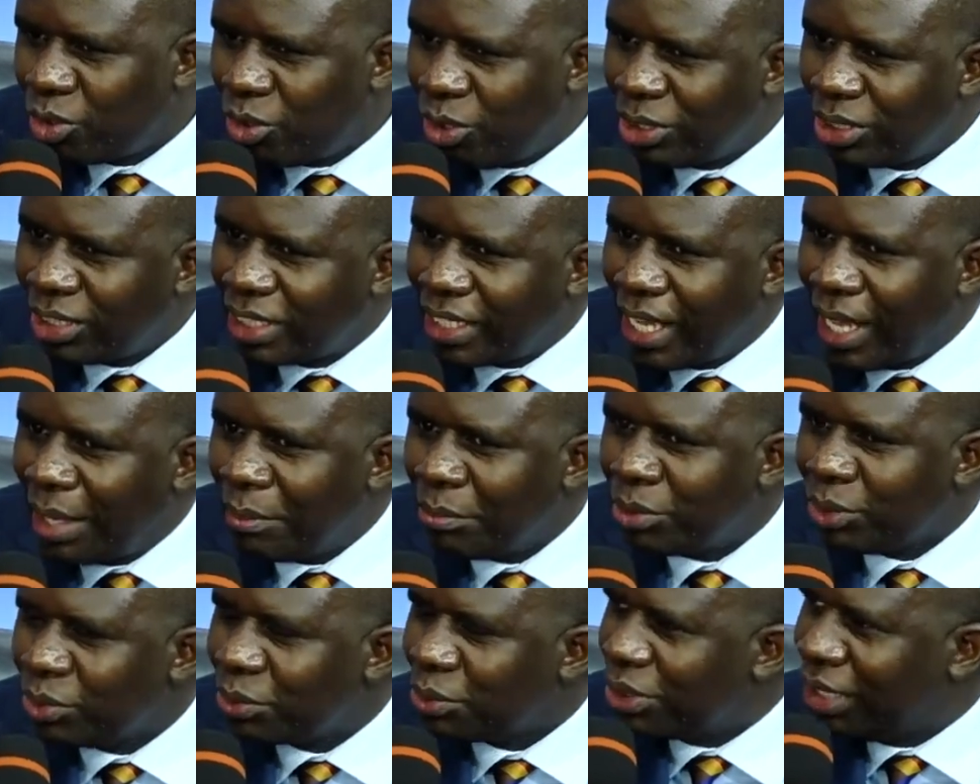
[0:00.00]
God
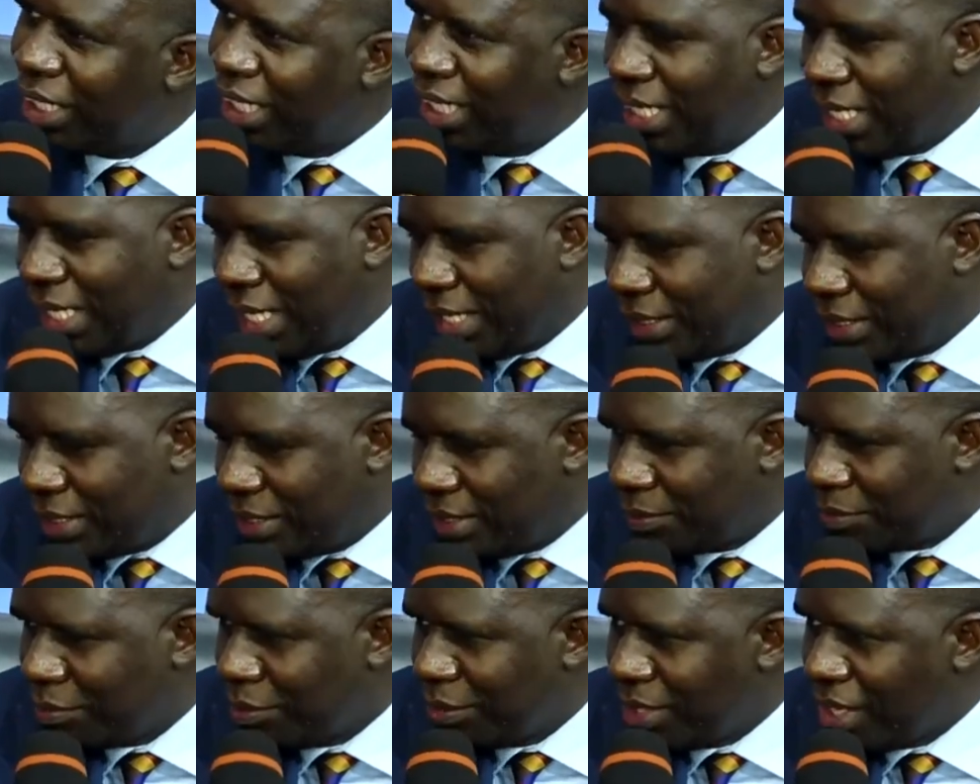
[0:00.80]
comes to tell
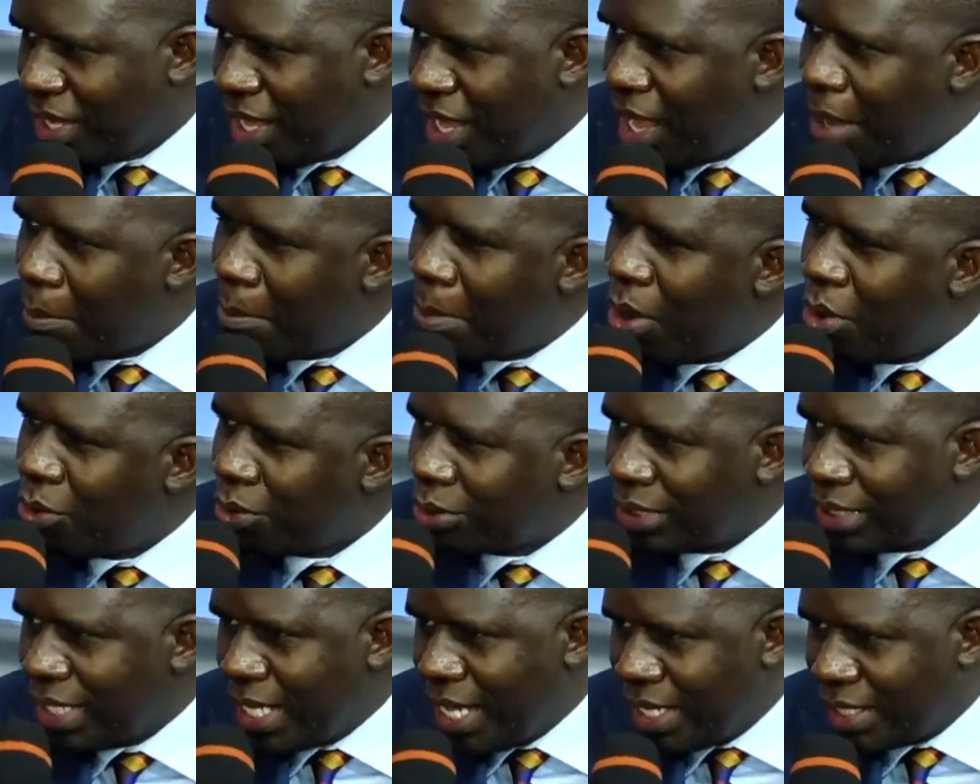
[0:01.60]
us
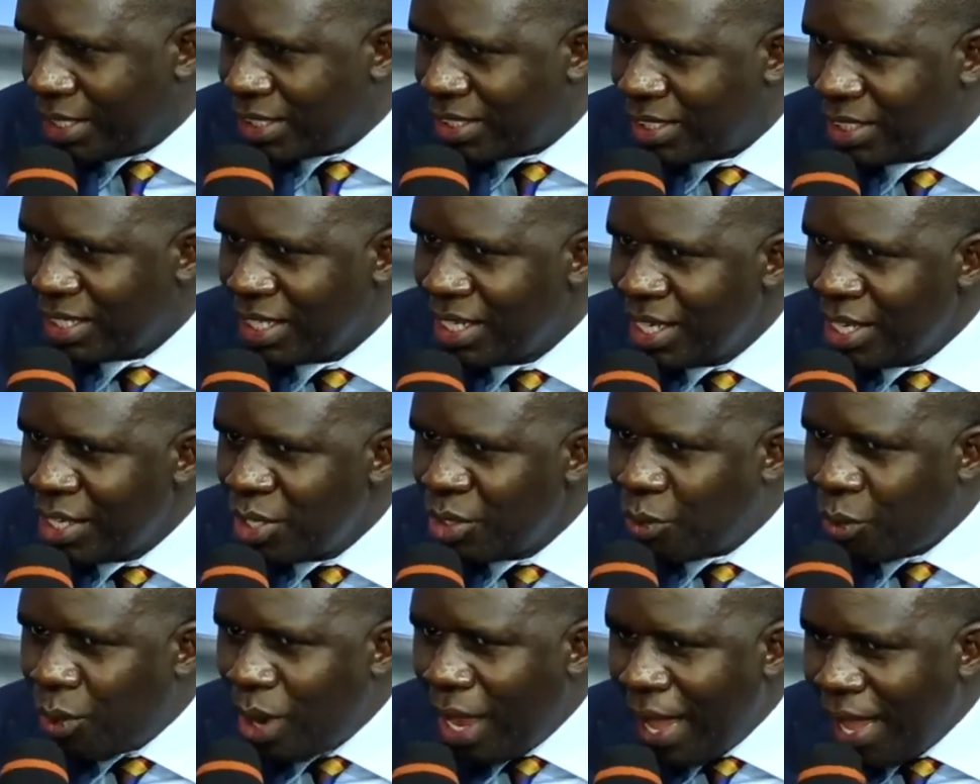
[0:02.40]
about debt.
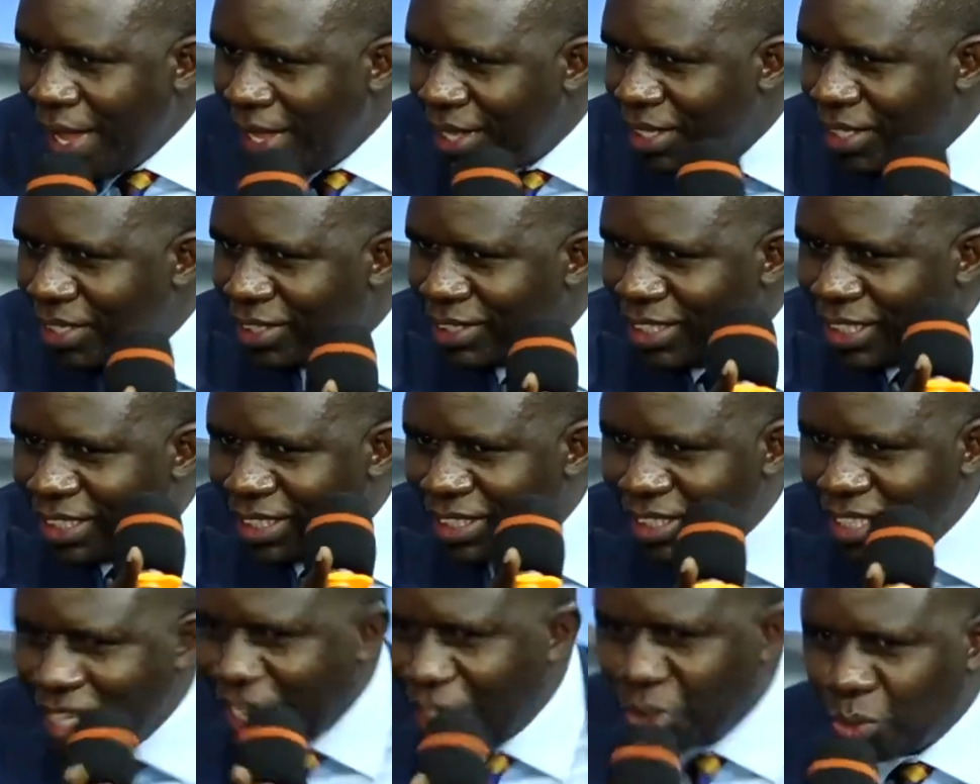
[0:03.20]
Why is
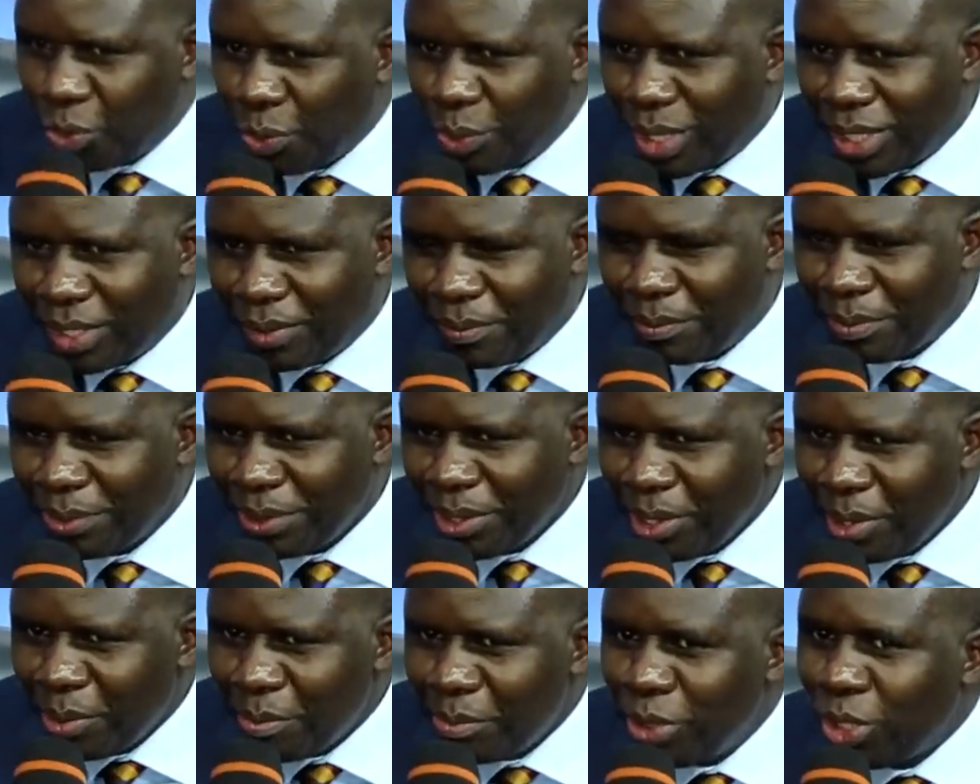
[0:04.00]
it that way?
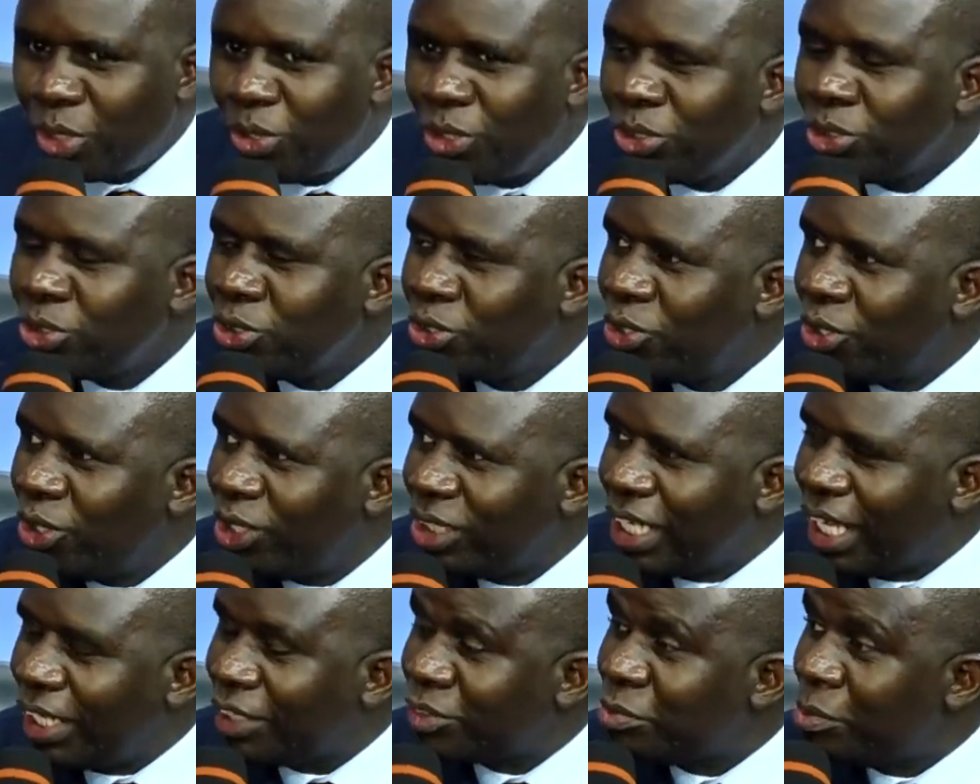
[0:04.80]
Because
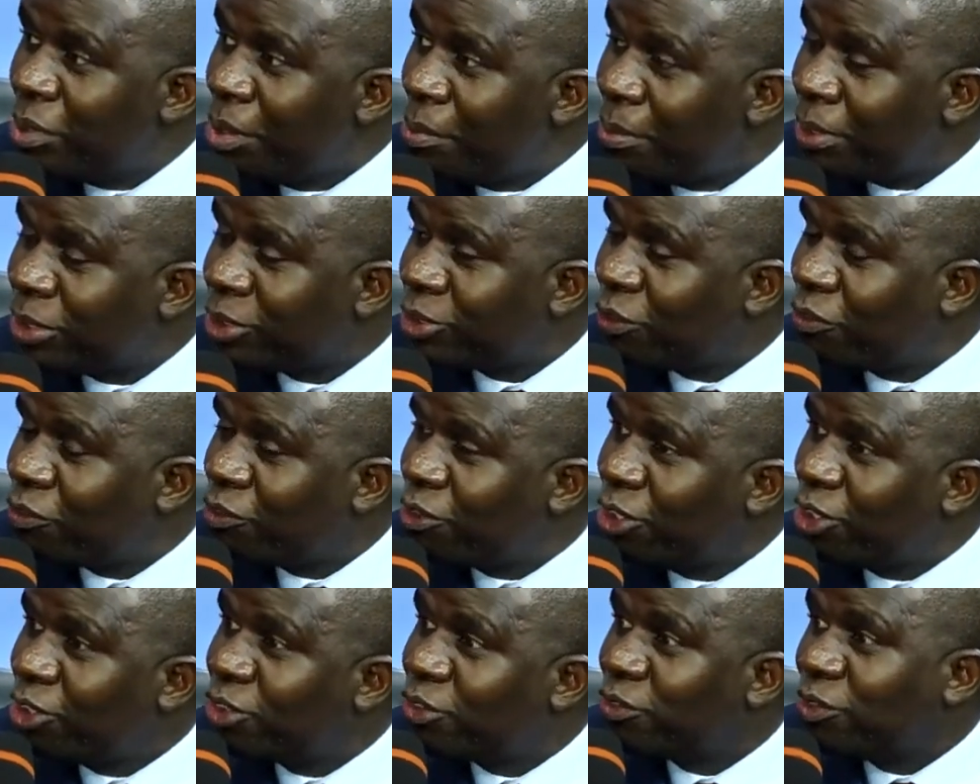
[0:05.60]
God, as members of
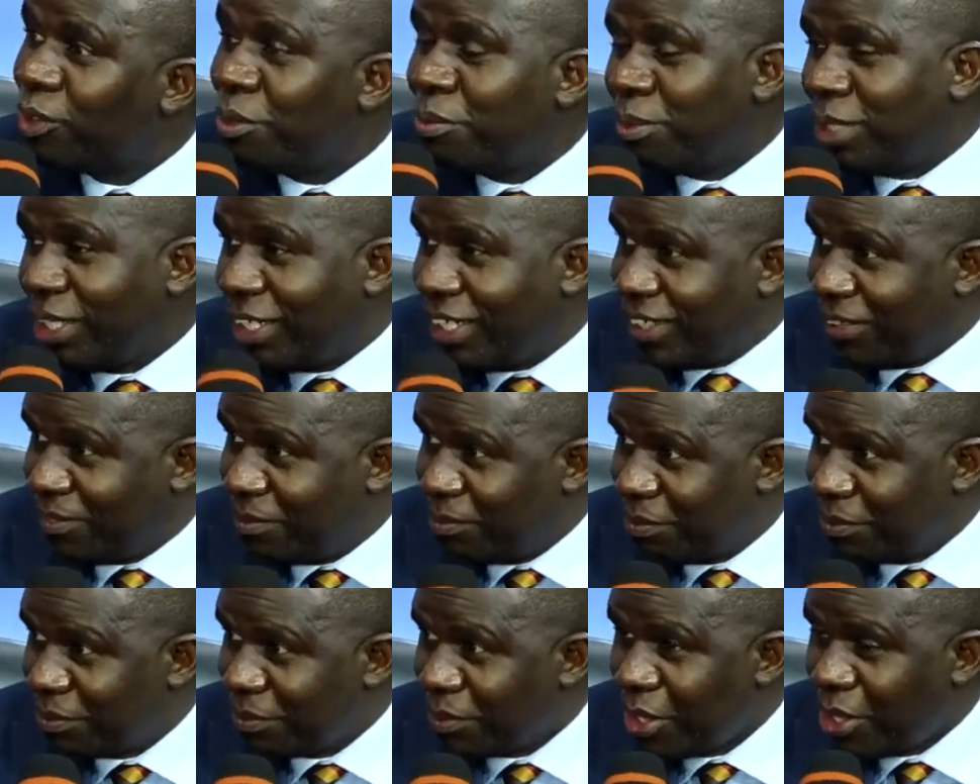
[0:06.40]
God's family,
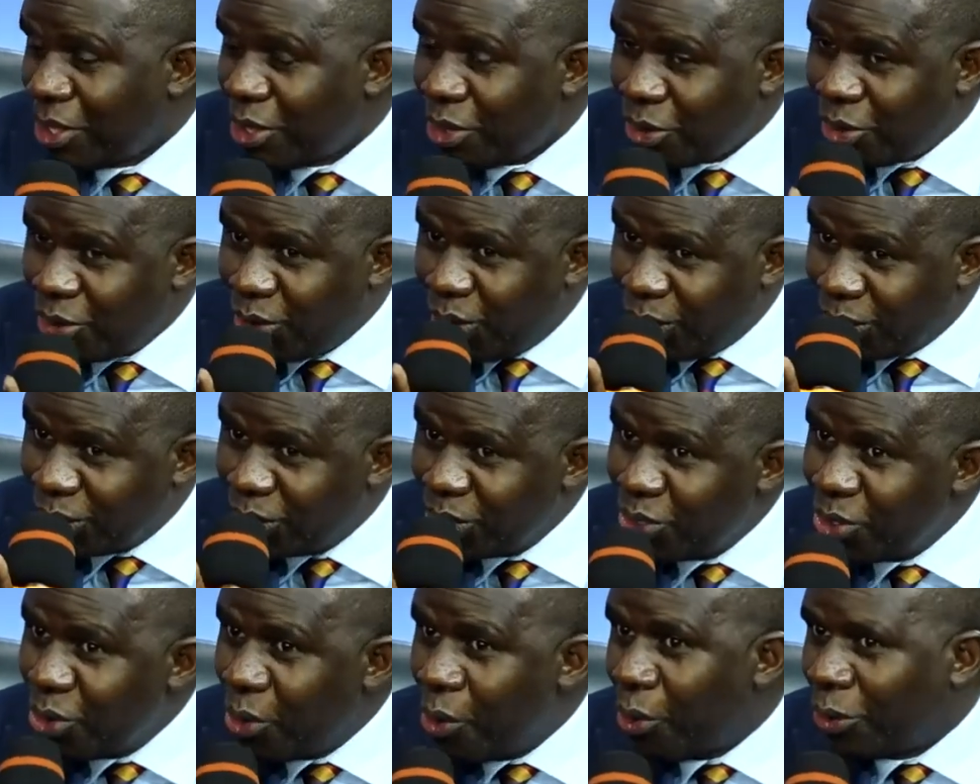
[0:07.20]
God
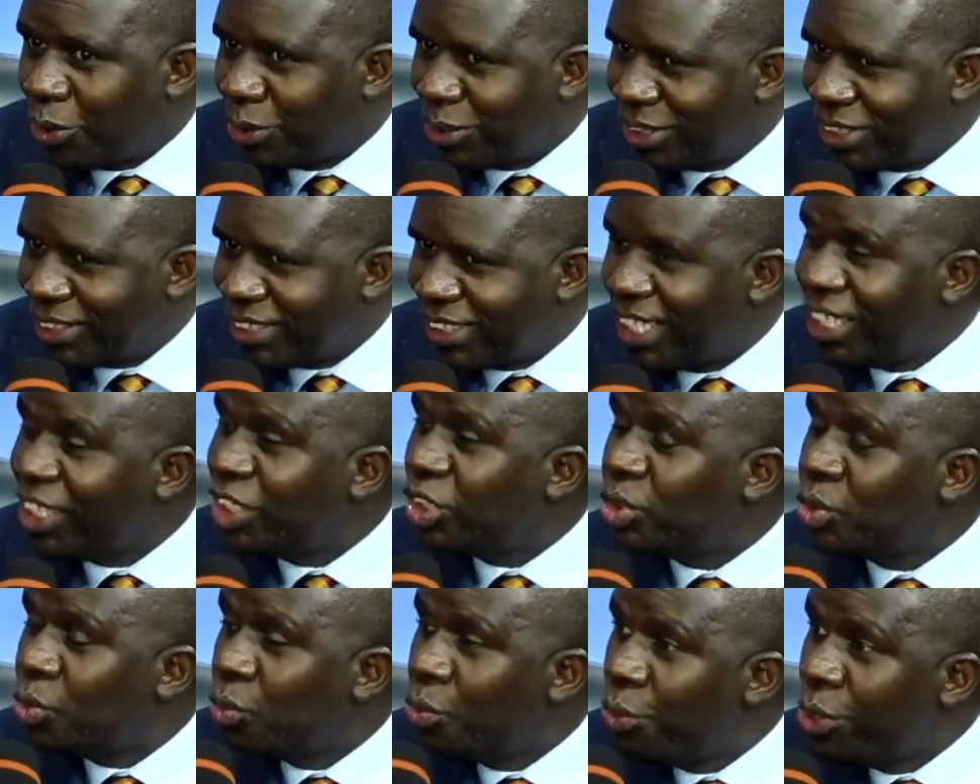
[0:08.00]
knows
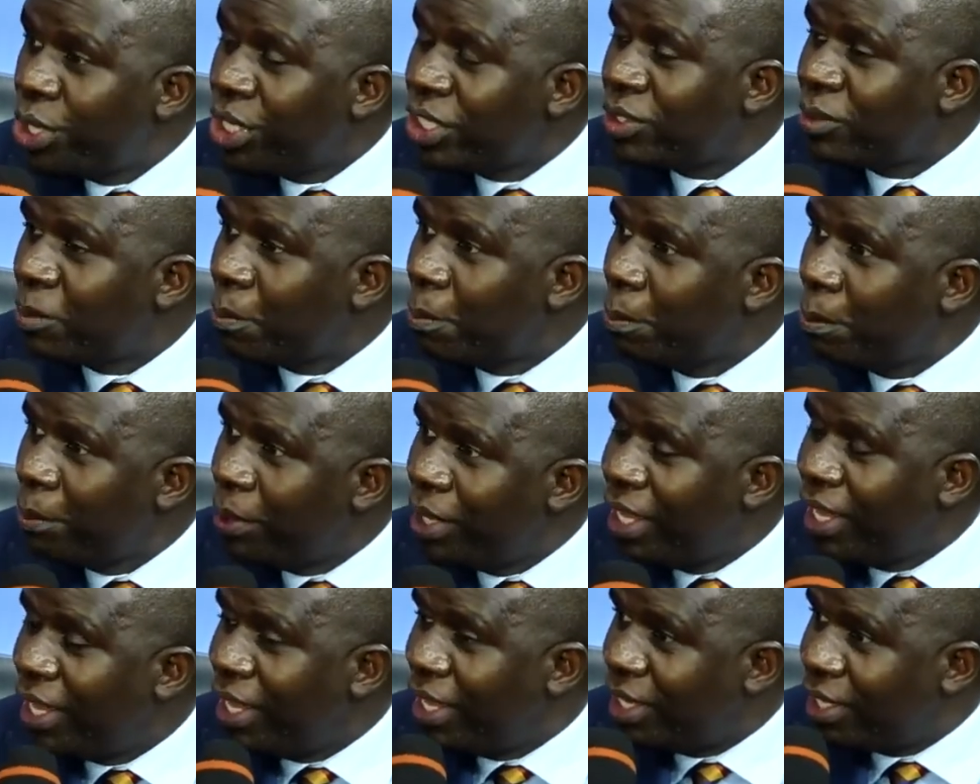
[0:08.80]
things which
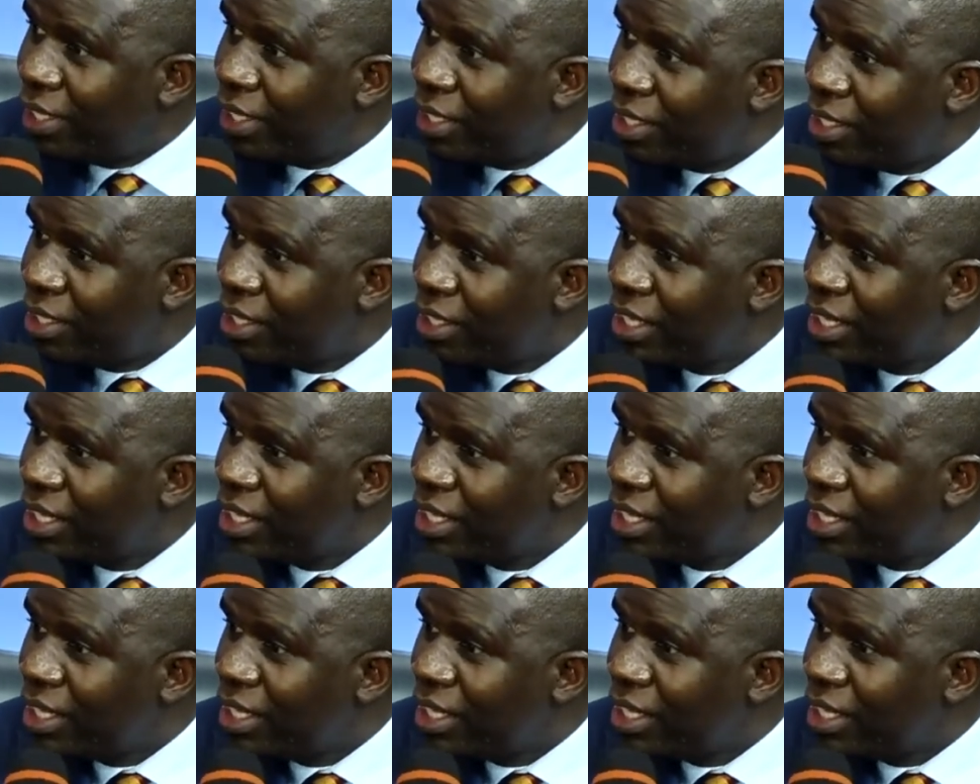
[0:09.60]
may